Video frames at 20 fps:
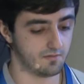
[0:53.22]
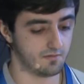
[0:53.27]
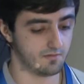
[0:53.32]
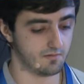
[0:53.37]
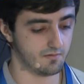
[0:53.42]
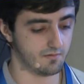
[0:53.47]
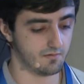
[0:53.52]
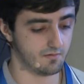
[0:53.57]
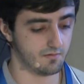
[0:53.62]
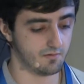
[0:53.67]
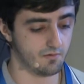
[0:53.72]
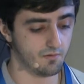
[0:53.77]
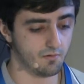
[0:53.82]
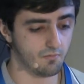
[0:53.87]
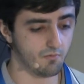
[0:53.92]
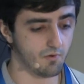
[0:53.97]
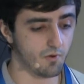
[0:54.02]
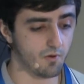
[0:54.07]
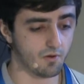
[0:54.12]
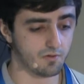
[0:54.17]

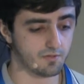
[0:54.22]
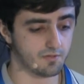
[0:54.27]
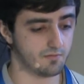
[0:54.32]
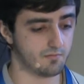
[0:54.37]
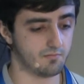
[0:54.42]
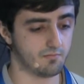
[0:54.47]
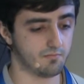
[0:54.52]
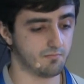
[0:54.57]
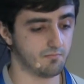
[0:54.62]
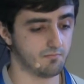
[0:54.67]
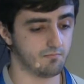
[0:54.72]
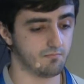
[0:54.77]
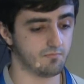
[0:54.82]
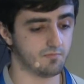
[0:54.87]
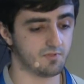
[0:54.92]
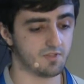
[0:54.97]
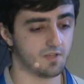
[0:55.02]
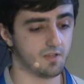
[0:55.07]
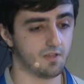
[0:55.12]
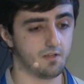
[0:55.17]
you've got,
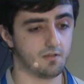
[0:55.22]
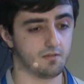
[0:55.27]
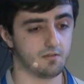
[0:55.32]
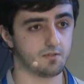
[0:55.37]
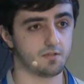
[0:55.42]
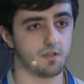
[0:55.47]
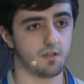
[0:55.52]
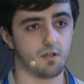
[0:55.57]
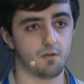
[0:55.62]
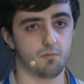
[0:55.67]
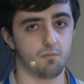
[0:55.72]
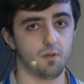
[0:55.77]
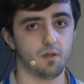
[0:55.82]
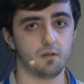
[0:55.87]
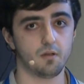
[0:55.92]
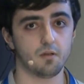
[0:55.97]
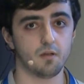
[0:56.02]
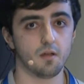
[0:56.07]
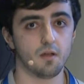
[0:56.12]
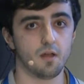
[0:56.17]
let's say a
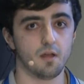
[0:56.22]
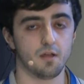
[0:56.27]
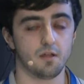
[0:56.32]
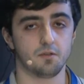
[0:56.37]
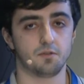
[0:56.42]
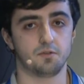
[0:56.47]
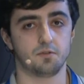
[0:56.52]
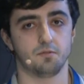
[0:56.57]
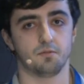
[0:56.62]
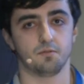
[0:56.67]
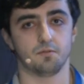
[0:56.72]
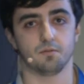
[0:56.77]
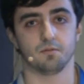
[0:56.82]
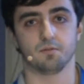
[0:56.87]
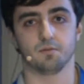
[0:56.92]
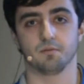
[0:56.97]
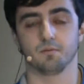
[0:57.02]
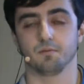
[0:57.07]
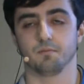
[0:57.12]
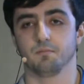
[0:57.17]
week
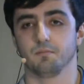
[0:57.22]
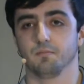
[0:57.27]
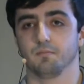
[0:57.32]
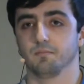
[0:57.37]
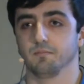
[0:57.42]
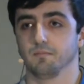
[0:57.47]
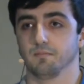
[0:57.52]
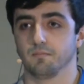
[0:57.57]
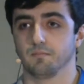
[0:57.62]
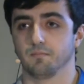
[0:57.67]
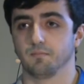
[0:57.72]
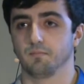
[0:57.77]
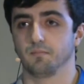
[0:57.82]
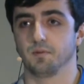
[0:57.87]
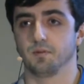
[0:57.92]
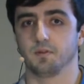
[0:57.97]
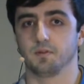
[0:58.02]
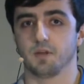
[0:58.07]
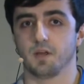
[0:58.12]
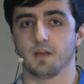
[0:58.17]
to
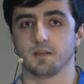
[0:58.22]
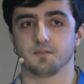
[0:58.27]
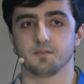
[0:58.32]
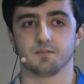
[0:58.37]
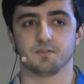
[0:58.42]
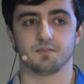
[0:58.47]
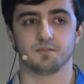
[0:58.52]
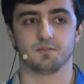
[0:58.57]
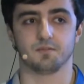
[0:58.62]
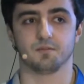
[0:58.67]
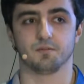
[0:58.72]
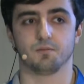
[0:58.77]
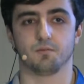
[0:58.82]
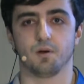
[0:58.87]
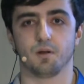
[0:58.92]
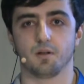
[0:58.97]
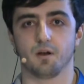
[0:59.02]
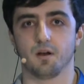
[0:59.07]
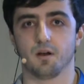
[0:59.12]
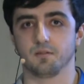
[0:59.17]
pen test
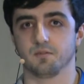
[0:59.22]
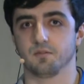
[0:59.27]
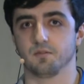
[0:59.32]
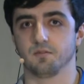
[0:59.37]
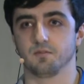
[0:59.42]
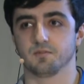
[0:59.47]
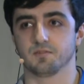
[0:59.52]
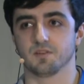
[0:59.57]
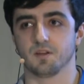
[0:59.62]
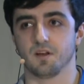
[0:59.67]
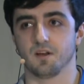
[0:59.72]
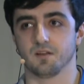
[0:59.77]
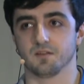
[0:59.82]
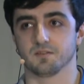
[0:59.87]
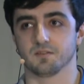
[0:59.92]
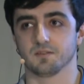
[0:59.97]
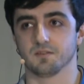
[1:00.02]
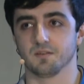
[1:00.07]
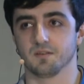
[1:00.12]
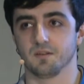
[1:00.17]
100
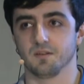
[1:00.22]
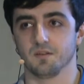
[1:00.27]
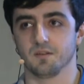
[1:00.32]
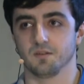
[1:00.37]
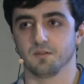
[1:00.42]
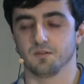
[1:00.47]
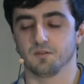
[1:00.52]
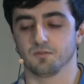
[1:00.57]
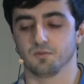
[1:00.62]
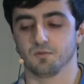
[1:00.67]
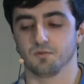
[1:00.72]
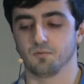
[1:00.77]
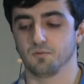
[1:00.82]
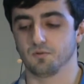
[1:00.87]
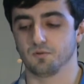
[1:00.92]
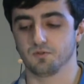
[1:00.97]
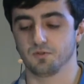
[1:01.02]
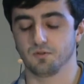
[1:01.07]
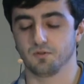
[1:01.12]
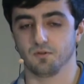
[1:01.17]
sites. So
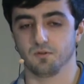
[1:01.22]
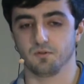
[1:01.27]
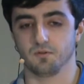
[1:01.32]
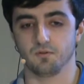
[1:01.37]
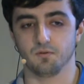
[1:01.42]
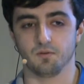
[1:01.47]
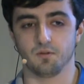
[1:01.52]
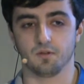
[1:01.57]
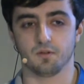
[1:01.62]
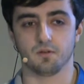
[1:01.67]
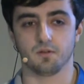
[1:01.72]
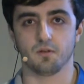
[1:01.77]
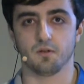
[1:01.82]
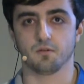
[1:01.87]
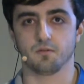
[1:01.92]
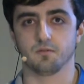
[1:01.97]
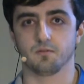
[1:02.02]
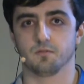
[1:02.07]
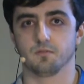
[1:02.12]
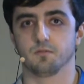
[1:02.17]
what should you do? You
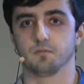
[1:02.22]
cannot